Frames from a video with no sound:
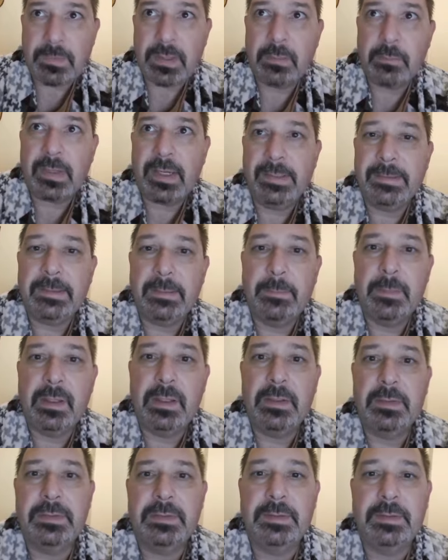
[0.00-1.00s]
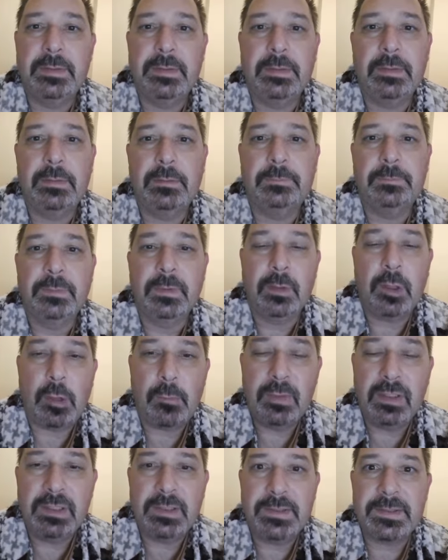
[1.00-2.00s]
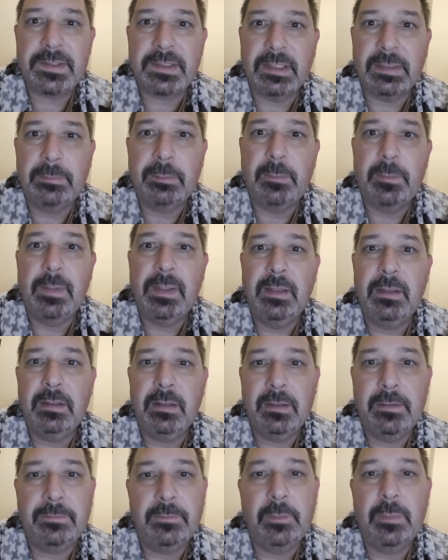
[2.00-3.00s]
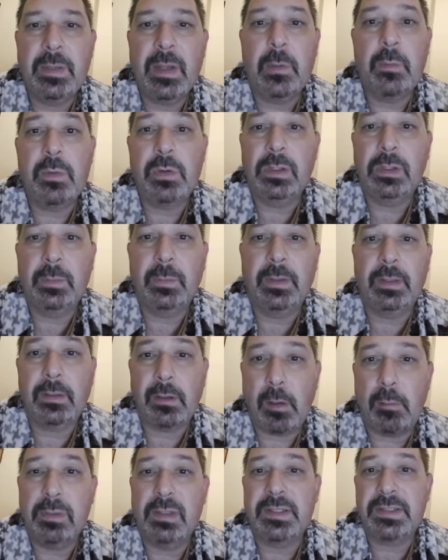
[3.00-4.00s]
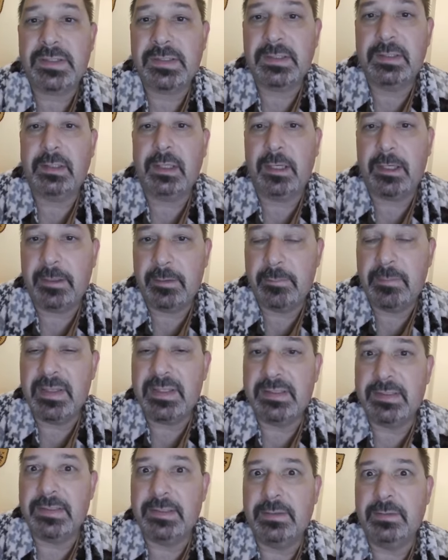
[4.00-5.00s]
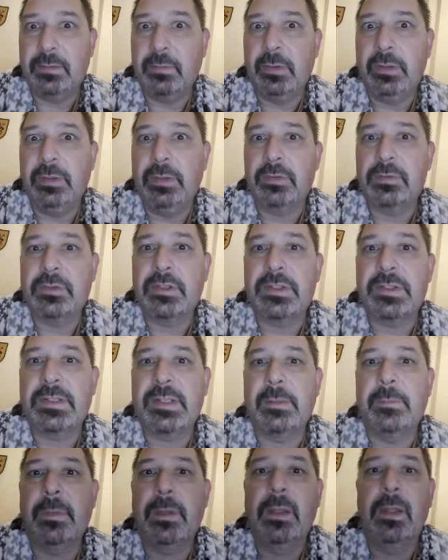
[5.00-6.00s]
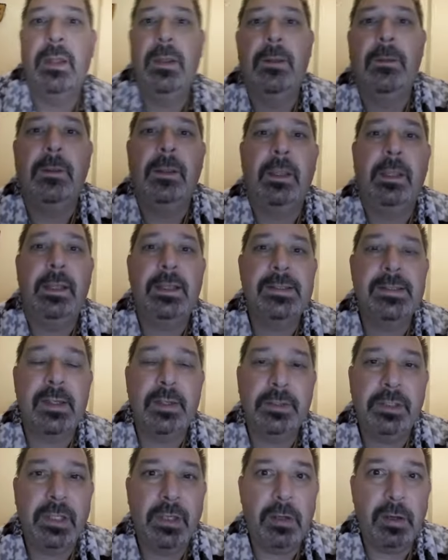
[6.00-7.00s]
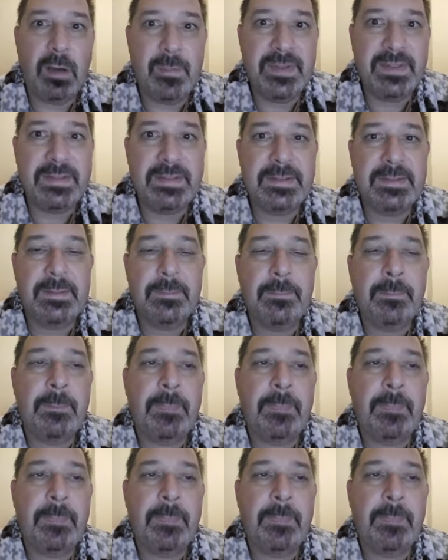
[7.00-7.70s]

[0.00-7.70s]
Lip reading: write about cobblers, it would have to be a world where cobblers still are in business, and not just some exotic hobbyists.